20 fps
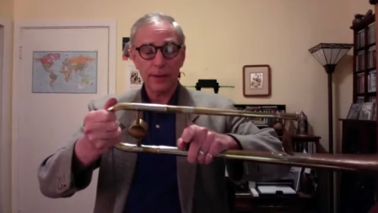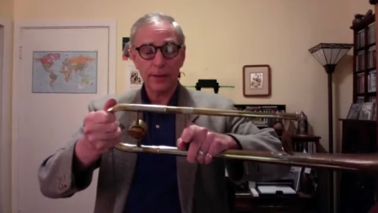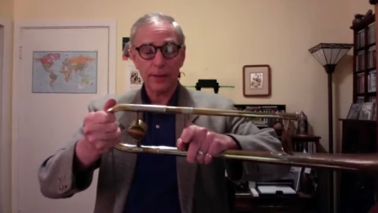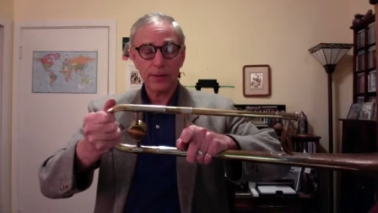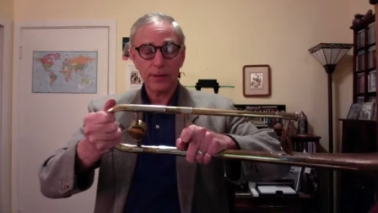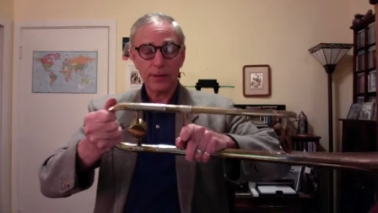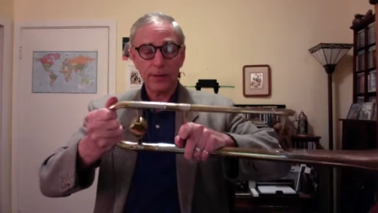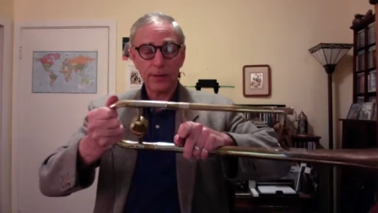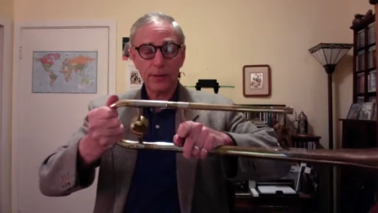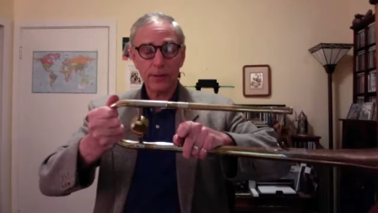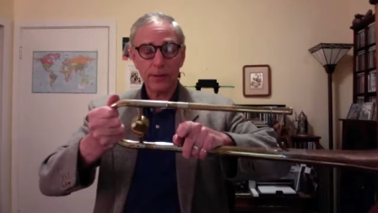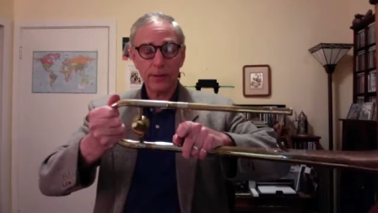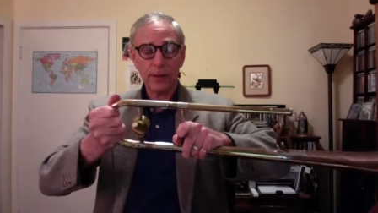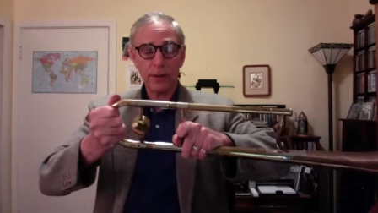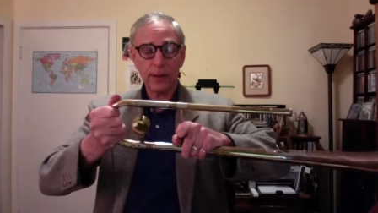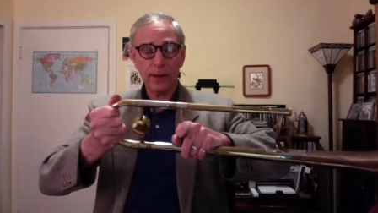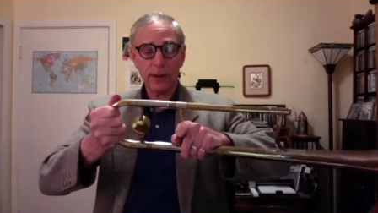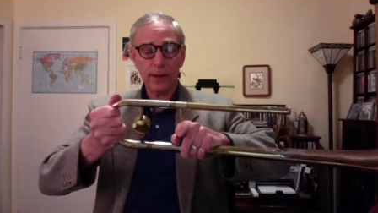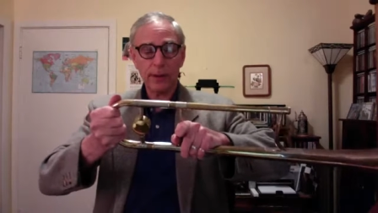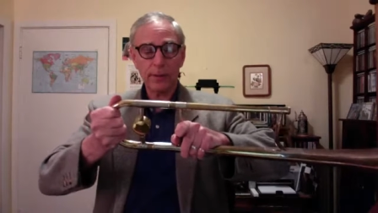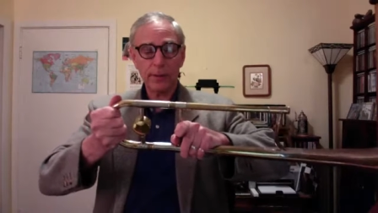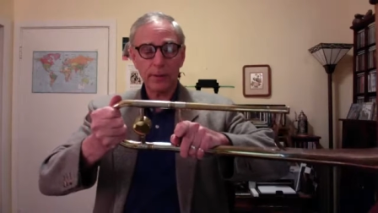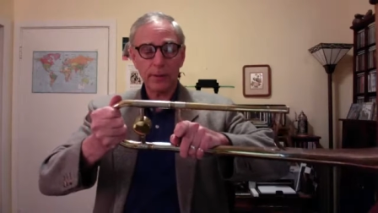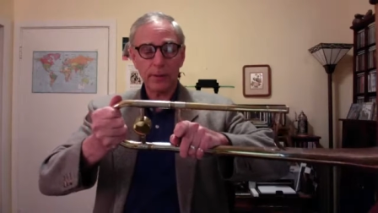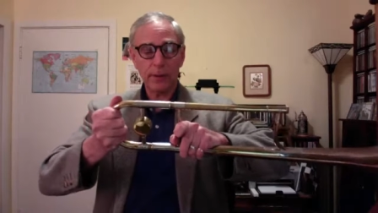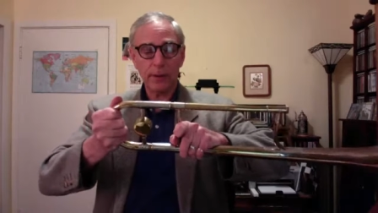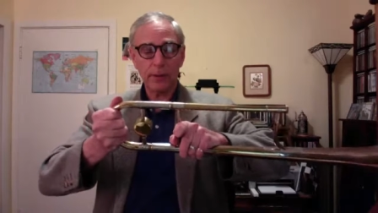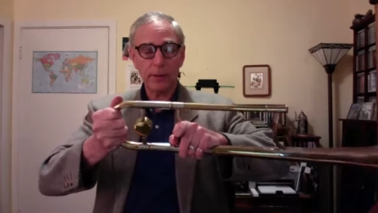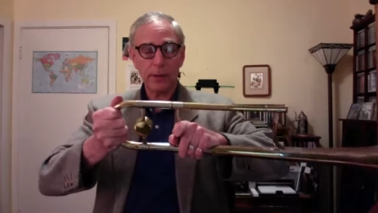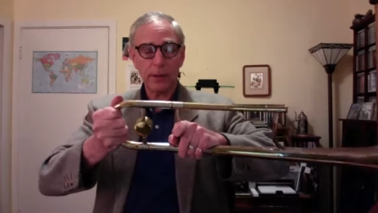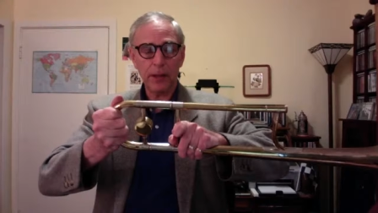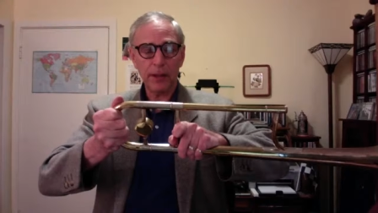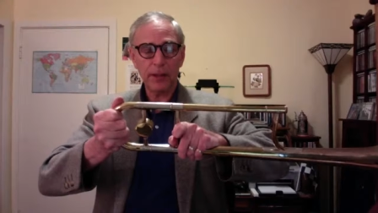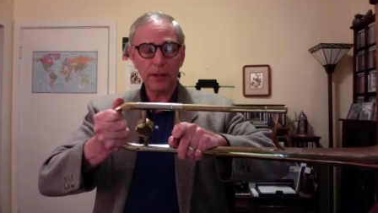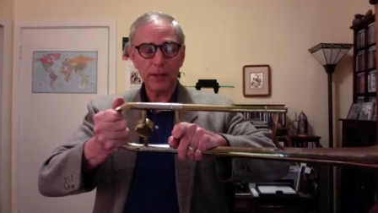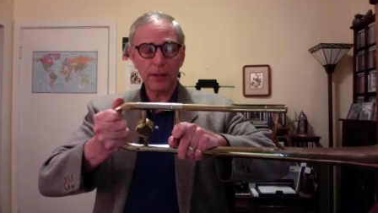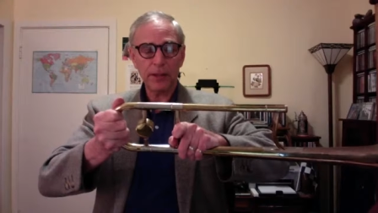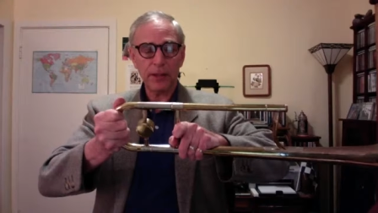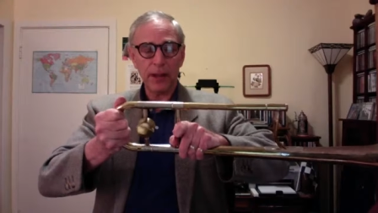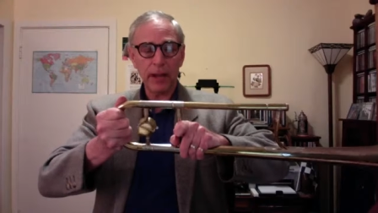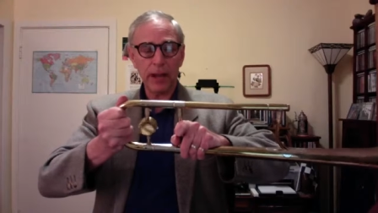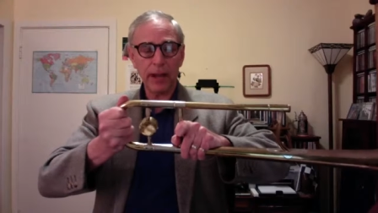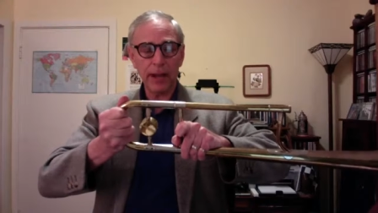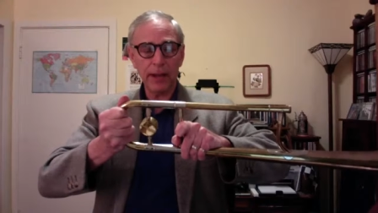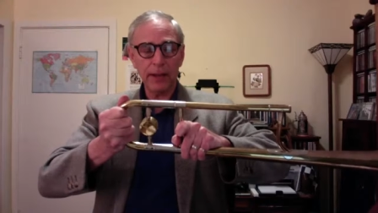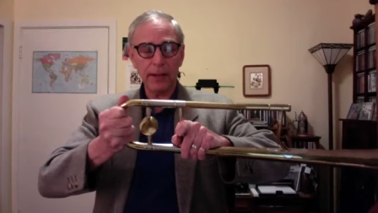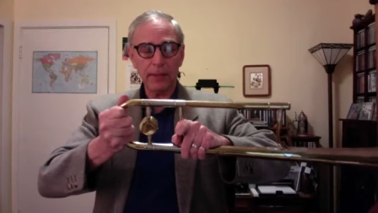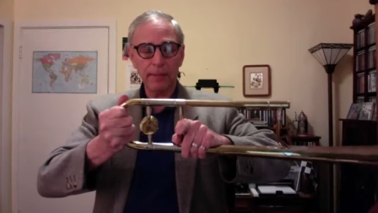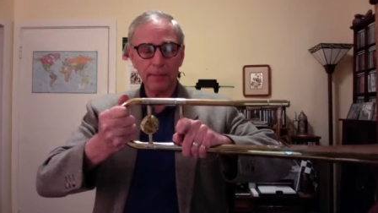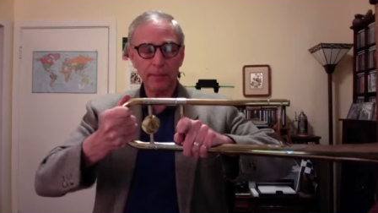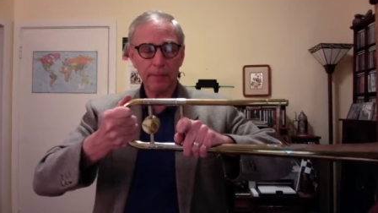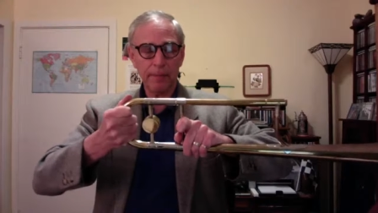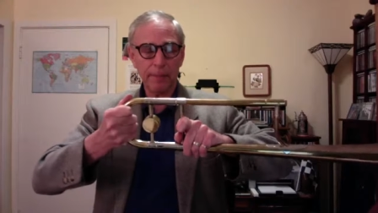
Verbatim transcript: So then I apply the slide